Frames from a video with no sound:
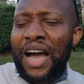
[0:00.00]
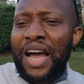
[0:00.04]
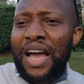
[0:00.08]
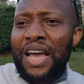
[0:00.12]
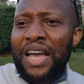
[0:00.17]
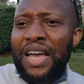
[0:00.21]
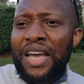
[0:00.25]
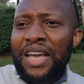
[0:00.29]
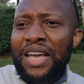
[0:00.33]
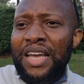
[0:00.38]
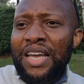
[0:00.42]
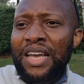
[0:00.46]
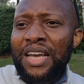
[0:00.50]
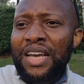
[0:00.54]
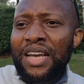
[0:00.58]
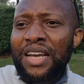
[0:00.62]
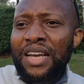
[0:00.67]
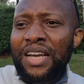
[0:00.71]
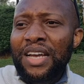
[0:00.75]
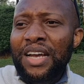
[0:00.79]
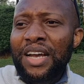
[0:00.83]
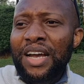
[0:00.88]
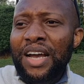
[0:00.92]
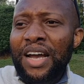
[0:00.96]
I
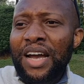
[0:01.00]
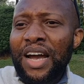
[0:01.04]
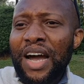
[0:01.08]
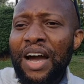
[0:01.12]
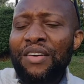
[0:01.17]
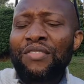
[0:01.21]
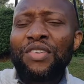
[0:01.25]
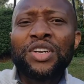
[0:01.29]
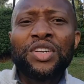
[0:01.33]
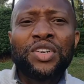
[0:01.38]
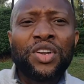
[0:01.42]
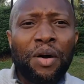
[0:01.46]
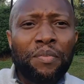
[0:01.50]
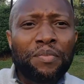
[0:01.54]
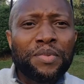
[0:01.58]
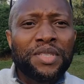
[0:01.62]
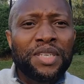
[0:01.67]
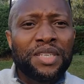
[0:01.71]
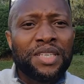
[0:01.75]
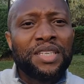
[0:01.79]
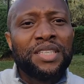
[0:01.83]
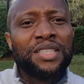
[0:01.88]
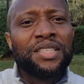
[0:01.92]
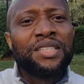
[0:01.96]
have
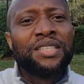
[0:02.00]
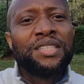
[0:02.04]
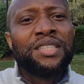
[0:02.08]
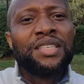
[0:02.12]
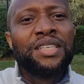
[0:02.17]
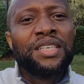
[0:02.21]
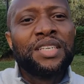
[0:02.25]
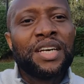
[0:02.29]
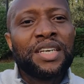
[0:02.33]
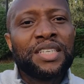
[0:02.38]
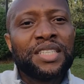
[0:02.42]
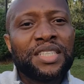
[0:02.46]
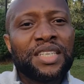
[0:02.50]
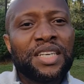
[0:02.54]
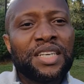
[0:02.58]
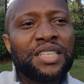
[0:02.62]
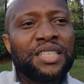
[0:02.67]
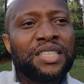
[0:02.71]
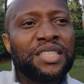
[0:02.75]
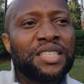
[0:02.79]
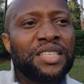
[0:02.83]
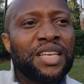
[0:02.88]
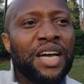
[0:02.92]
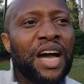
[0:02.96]
adopted it in a
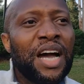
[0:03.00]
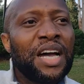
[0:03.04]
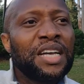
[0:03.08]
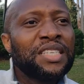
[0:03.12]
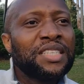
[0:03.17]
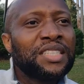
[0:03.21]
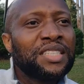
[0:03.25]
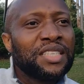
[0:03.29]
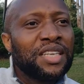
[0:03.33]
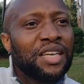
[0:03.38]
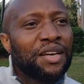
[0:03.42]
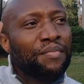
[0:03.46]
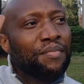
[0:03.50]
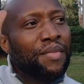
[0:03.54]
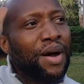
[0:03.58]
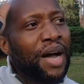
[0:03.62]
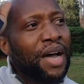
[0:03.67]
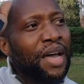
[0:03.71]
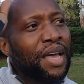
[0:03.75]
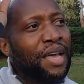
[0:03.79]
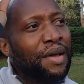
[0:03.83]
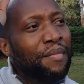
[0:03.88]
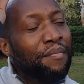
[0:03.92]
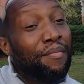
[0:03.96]
sense as
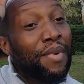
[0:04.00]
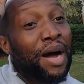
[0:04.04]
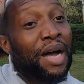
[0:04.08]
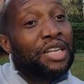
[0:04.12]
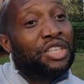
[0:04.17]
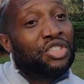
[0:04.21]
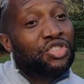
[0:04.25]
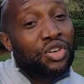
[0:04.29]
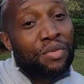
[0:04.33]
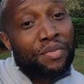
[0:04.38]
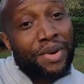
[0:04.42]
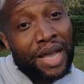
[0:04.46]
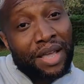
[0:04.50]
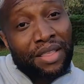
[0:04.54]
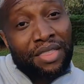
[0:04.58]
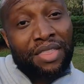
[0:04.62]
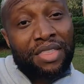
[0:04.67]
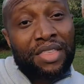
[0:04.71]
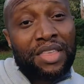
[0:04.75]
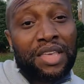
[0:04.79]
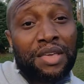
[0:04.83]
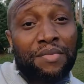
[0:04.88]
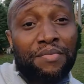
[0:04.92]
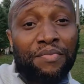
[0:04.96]
my mantra, my
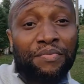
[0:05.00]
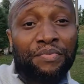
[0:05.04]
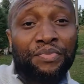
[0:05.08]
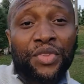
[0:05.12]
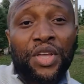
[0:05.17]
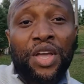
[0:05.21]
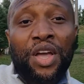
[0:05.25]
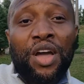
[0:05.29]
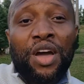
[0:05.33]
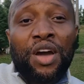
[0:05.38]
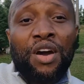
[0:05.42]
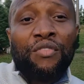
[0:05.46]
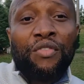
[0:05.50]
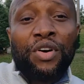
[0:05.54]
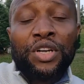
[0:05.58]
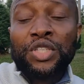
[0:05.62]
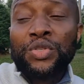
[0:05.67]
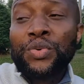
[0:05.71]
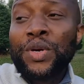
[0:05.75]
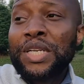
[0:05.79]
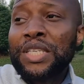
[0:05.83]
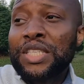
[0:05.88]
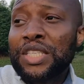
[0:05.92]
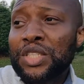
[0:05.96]
theme
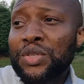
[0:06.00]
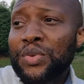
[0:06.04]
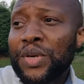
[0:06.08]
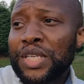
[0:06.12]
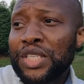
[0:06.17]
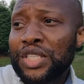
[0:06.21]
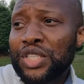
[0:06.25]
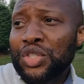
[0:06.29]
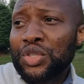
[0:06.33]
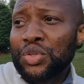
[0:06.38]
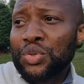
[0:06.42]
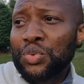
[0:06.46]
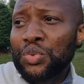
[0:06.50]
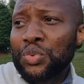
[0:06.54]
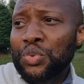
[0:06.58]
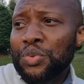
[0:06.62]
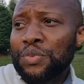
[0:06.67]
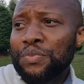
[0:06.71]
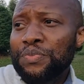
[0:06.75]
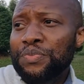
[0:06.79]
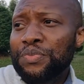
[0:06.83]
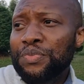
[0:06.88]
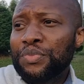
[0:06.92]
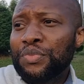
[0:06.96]
for 2022,
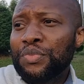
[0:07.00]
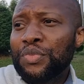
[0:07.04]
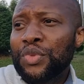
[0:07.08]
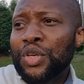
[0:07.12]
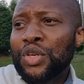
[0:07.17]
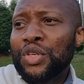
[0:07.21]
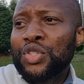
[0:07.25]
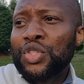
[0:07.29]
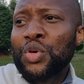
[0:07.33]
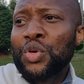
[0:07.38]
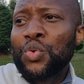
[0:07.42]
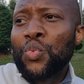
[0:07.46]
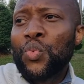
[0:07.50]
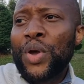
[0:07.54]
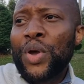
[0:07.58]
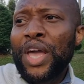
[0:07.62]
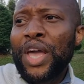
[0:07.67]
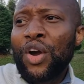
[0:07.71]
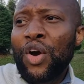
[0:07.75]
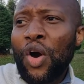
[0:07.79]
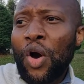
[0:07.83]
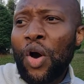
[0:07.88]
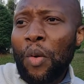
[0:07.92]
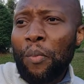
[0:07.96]
to
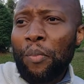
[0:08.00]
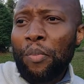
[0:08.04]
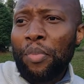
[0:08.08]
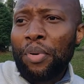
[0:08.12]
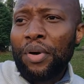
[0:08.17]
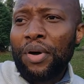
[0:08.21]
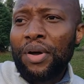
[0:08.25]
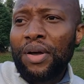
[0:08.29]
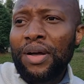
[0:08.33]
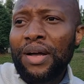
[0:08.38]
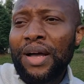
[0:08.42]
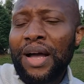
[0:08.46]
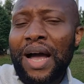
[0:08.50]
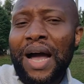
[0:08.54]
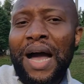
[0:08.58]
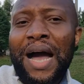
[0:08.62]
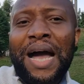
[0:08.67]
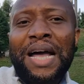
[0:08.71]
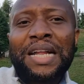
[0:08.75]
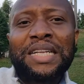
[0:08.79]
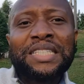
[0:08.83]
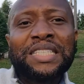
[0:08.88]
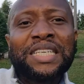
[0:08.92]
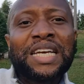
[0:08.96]
wake up
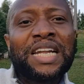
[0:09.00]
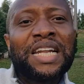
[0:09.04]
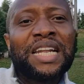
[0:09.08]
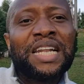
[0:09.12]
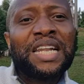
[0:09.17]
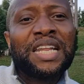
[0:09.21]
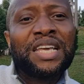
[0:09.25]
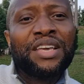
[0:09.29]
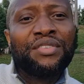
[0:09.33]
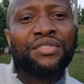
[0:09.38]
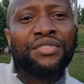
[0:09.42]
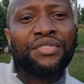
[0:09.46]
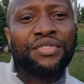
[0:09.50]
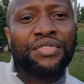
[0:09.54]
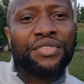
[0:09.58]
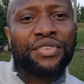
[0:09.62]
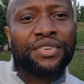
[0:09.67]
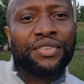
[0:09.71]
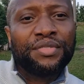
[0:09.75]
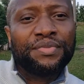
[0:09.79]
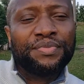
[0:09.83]
and live,